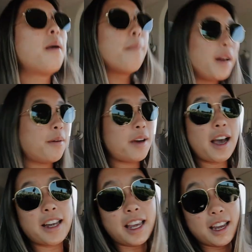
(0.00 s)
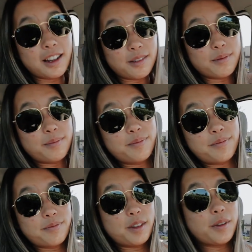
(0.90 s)
But anyway, I can't
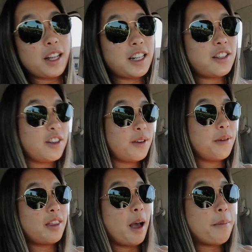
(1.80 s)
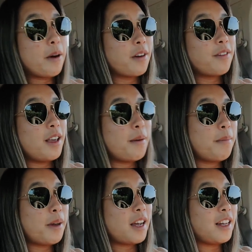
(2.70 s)
relate to that part of them,
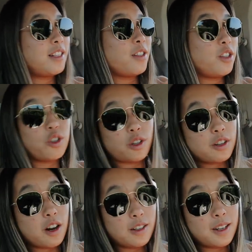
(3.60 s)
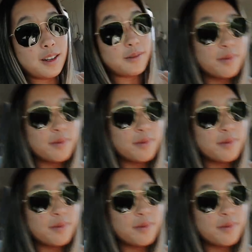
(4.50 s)
but I still enjoy their content.